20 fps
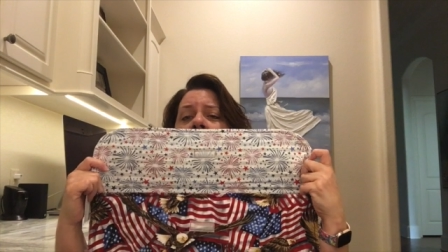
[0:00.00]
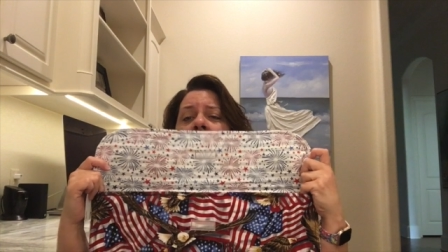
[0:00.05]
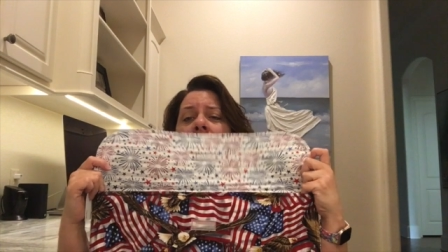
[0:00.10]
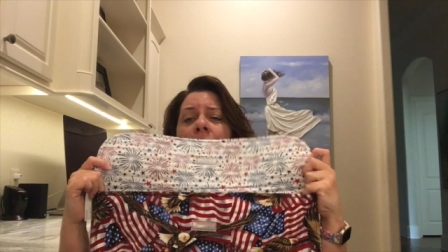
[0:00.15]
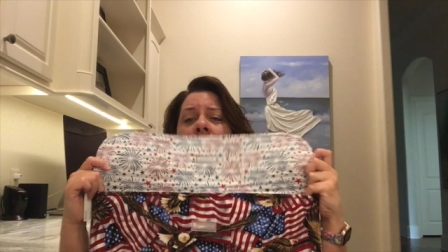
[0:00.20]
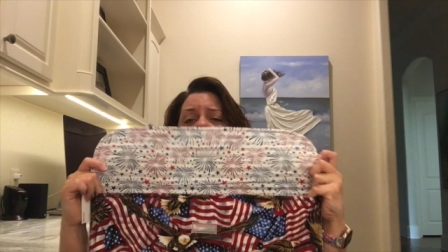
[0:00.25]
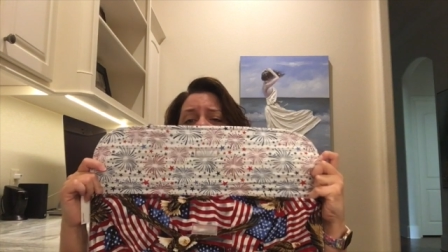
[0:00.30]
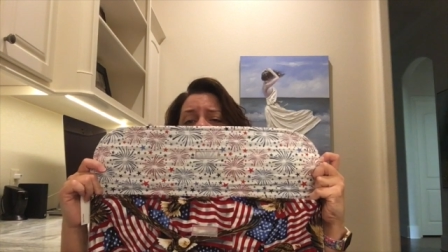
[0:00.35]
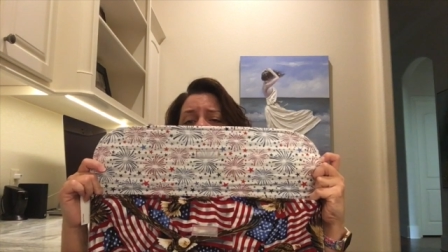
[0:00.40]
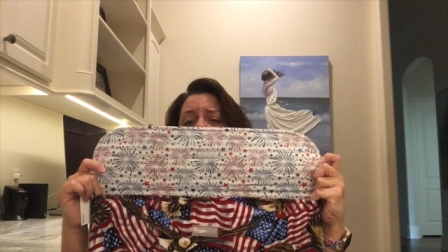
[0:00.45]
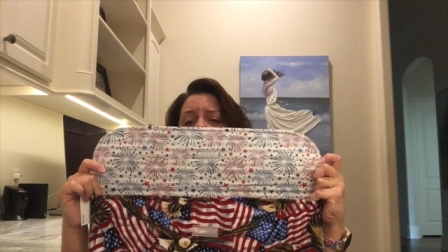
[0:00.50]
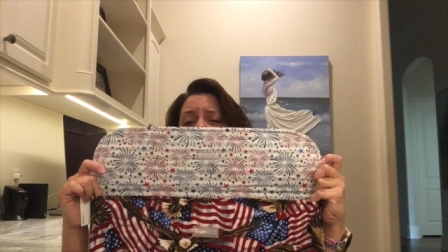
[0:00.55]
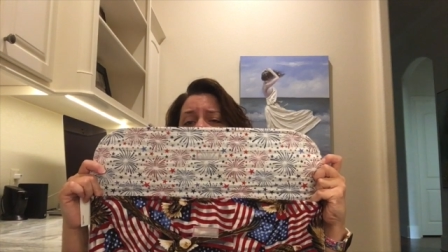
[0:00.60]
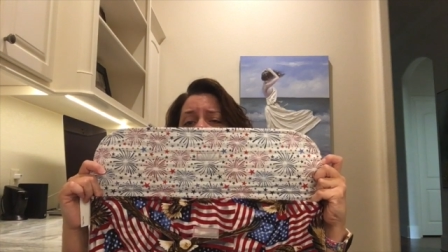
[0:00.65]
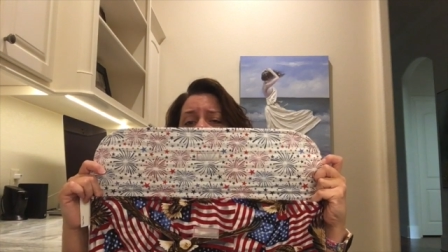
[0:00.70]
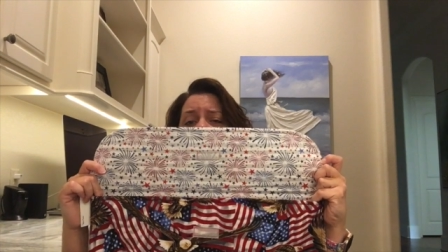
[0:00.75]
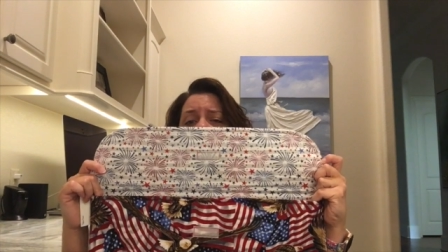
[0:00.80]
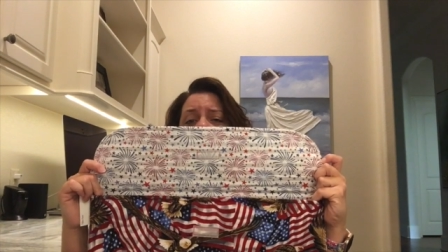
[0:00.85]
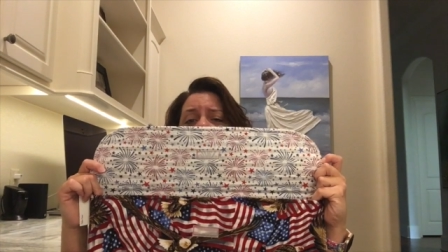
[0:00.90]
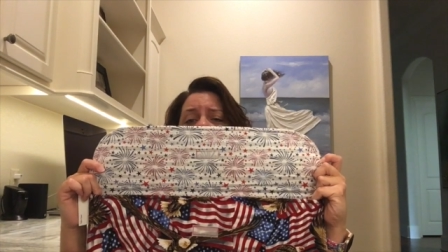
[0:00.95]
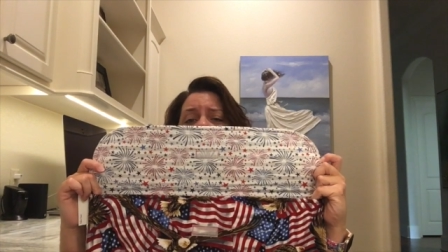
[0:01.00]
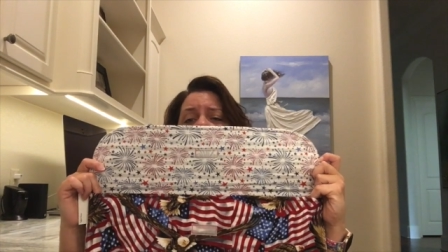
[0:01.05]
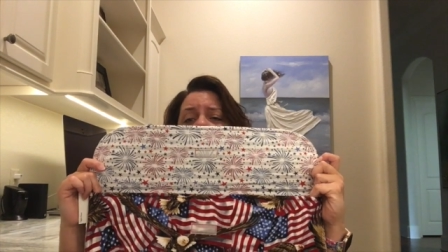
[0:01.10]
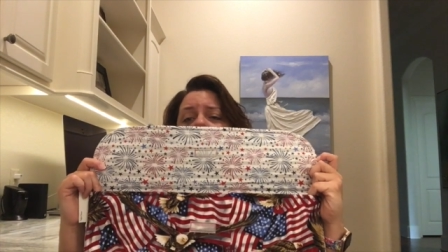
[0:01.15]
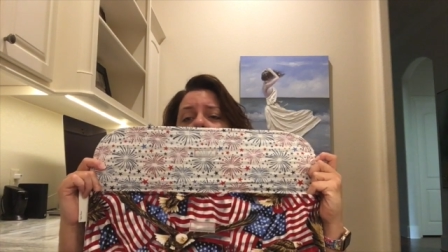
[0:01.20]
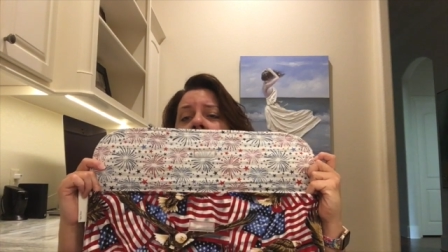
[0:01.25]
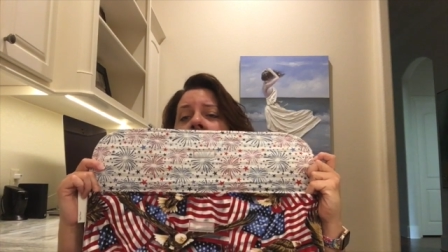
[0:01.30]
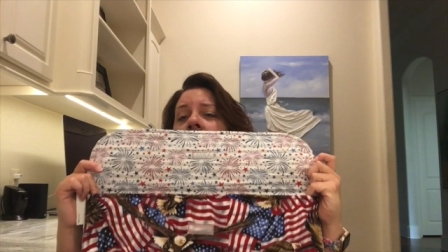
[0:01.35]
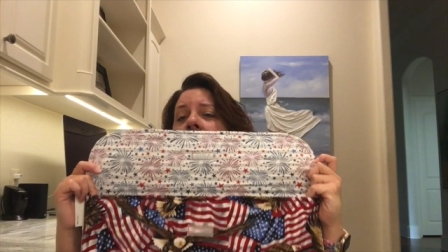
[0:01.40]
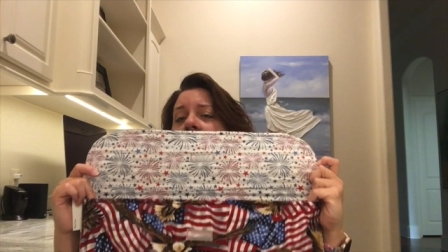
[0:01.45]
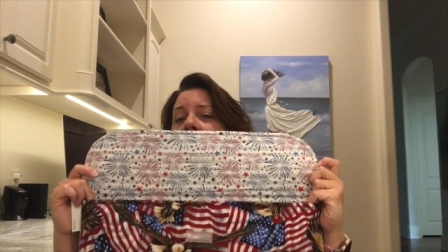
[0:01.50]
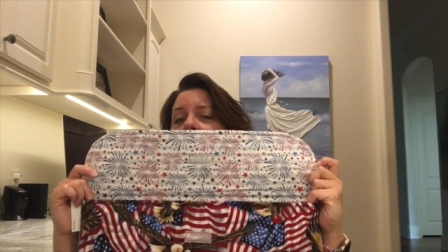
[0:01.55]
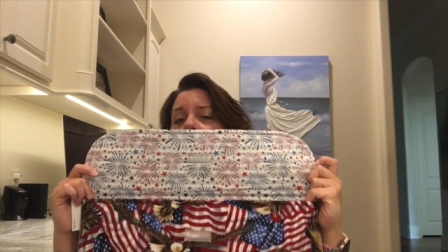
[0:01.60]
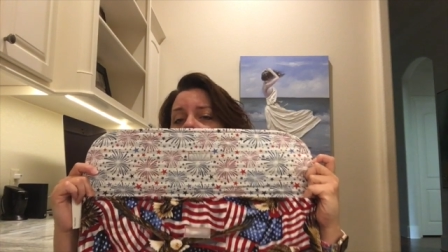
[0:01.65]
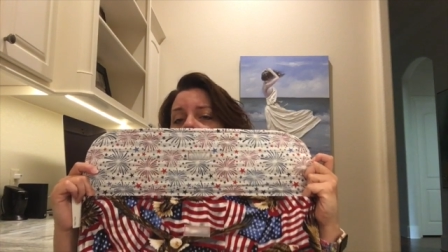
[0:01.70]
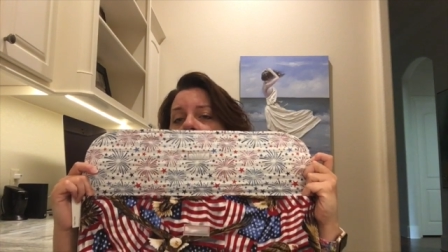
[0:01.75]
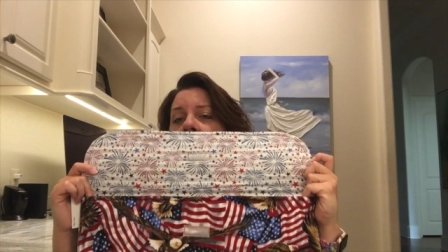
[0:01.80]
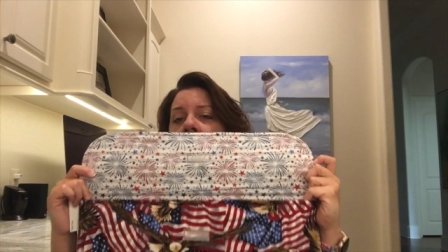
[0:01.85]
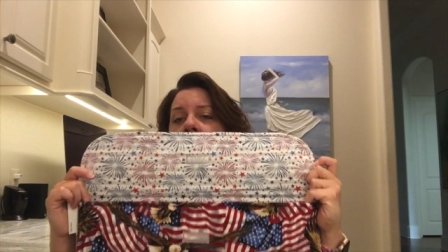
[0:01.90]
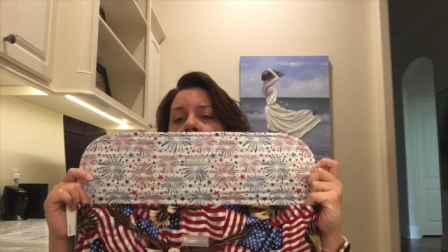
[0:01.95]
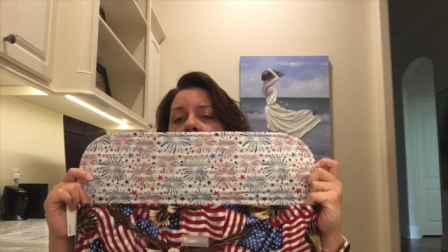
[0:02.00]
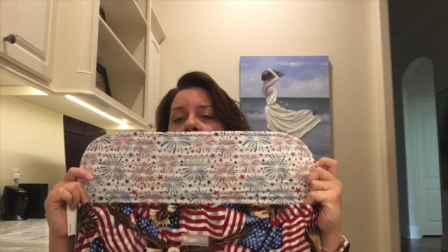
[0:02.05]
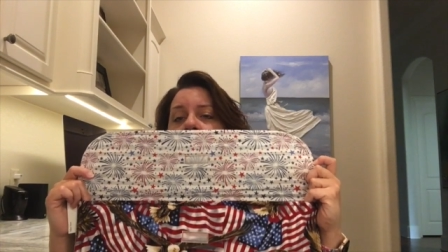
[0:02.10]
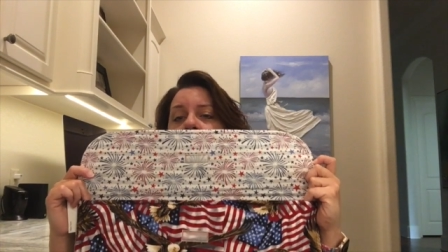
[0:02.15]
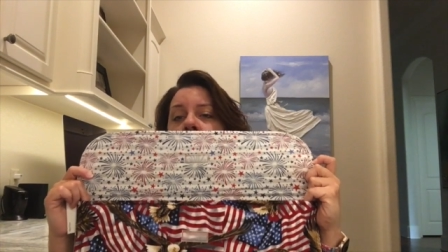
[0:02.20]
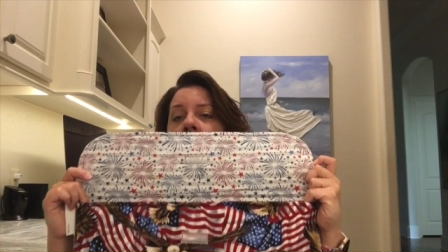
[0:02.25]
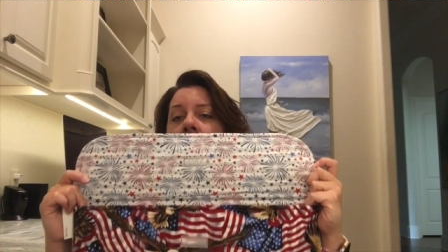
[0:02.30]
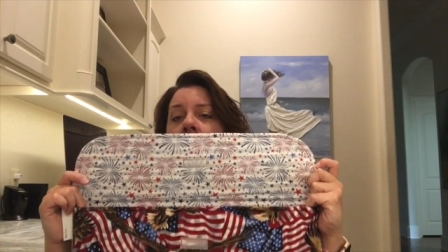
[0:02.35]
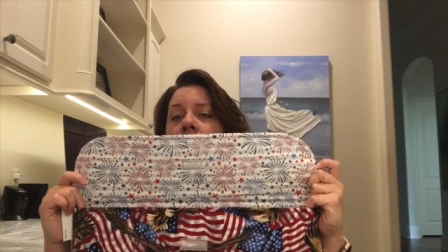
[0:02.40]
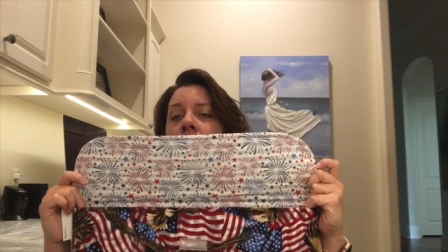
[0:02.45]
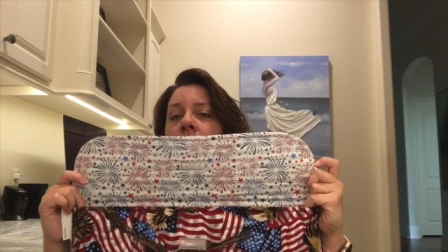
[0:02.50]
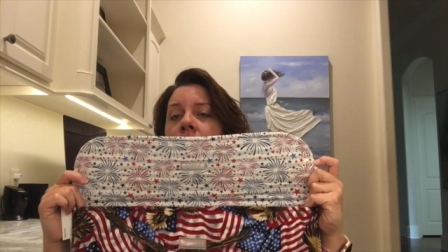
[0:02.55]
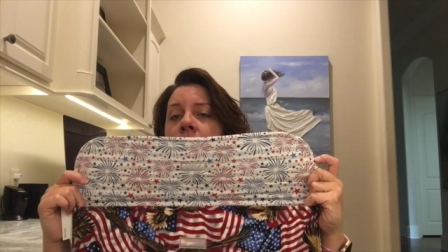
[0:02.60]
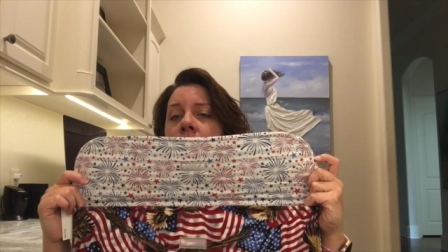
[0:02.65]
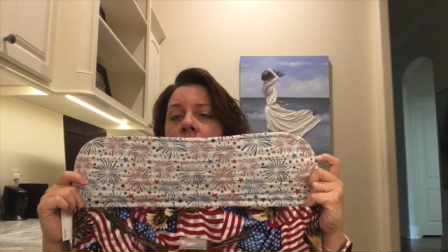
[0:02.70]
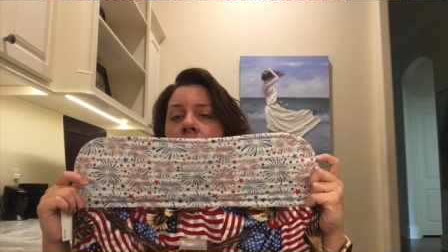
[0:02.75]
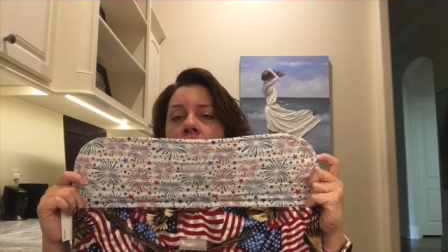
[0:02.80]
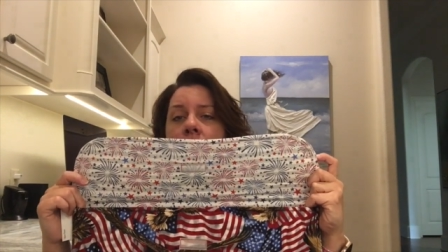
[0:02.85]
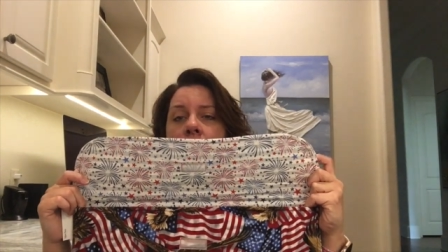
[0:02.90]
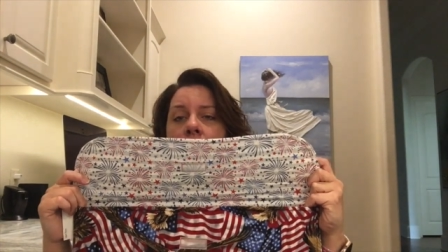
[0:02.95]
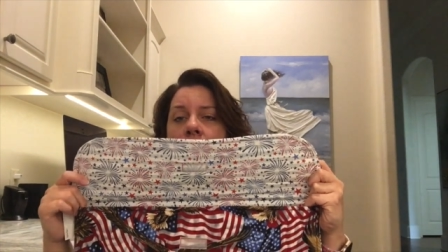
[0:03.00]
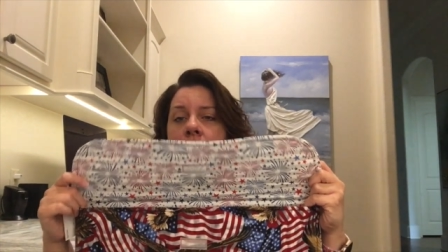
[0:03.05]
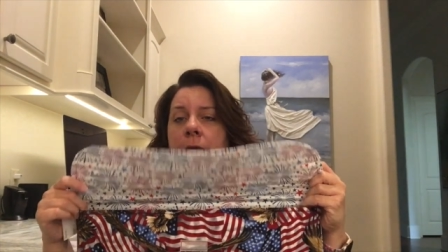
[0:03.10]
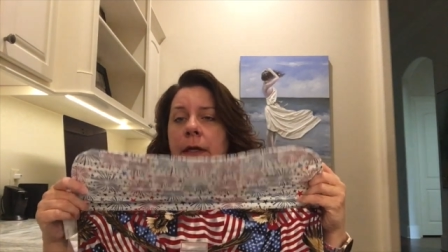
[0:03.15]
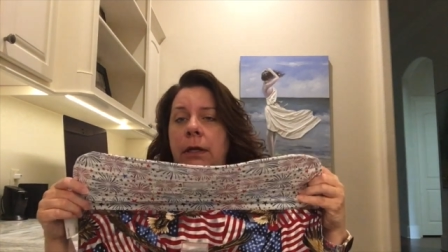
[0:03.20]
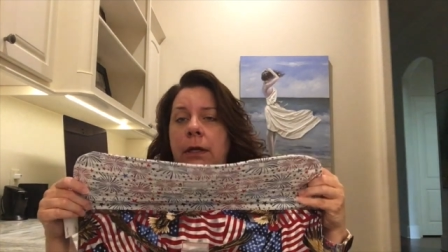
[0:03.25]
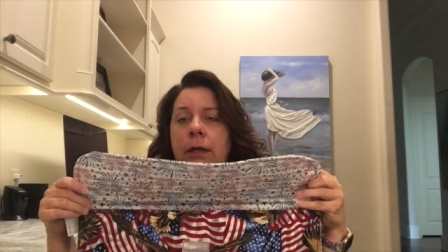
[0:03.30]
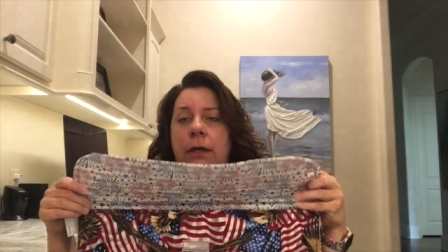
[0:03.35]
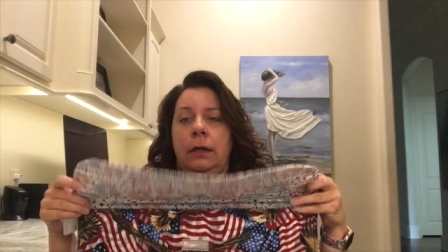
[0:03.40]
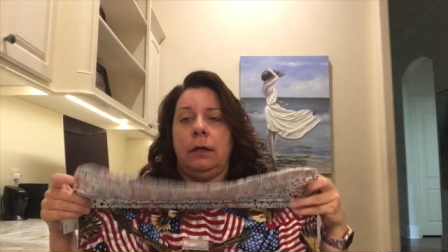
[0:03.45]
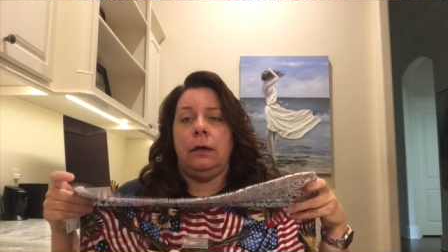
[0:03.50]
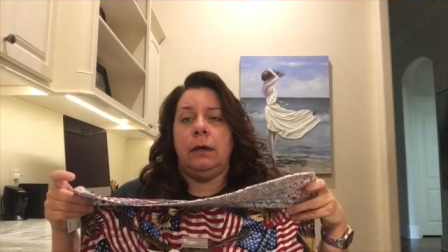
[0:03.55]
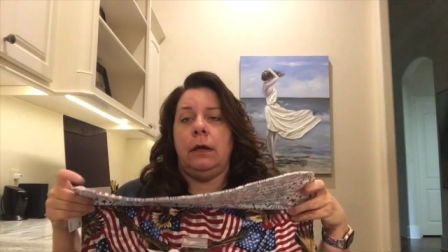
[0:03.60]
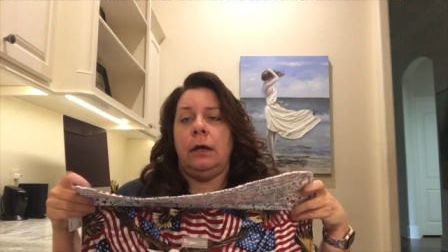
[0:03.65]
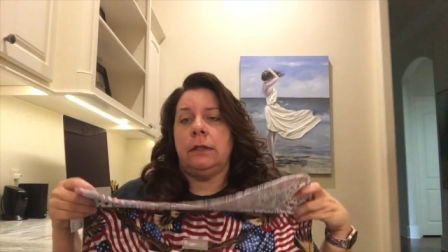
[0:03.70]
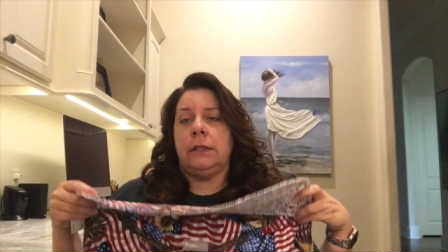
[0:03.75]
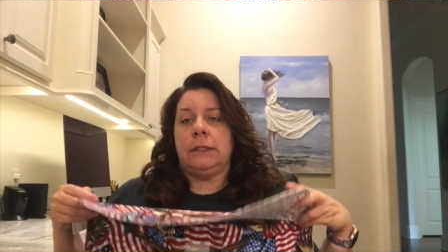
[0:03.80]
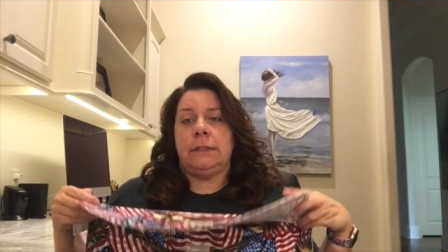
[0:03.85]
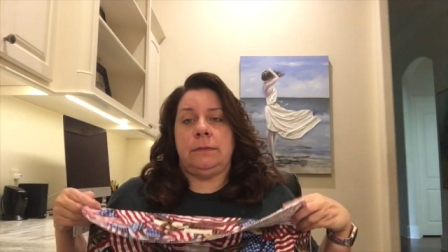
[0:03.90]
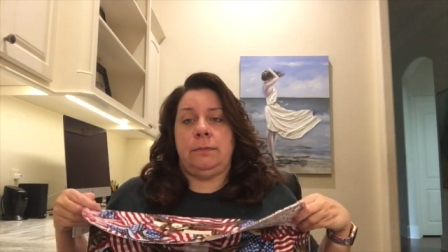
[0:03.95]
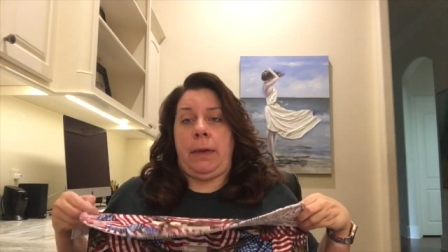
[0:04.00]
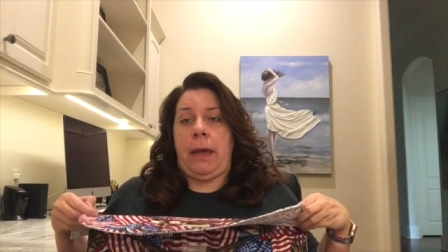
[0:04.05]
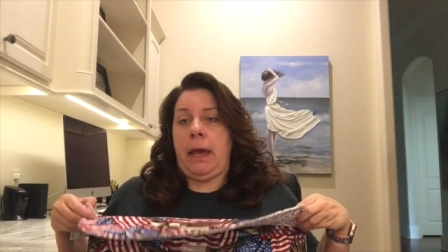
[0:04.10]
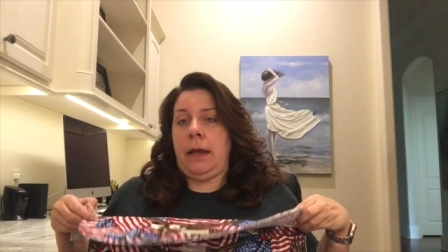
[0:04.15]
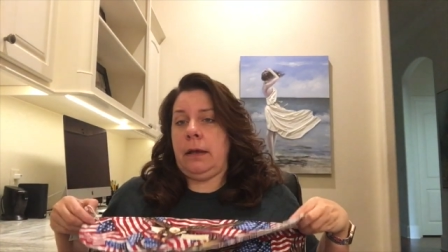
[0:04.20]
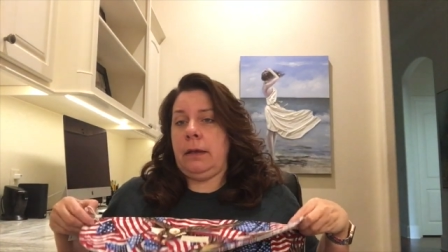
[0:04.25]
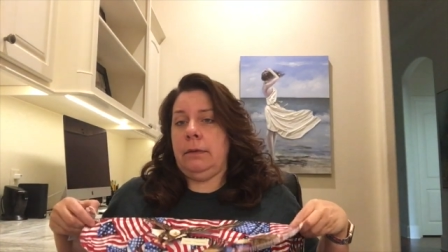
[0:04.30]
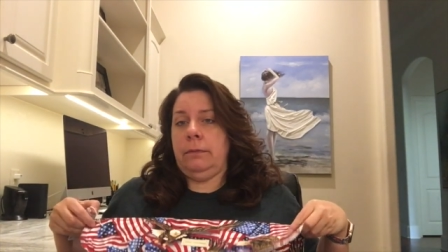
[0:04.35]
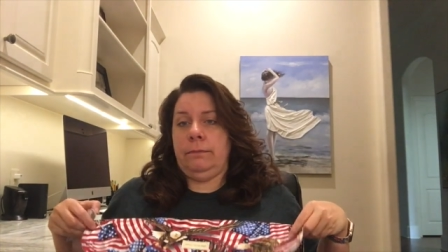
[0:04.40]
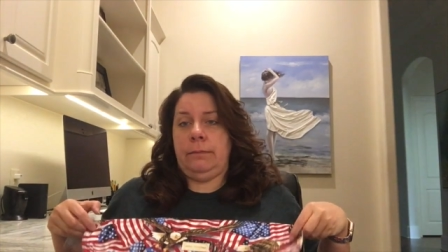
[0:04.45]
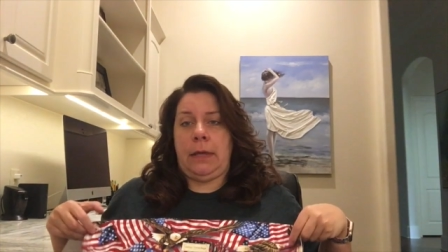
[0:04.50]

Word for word: and Gary, you guys knocked it out of the park uh, on this bag.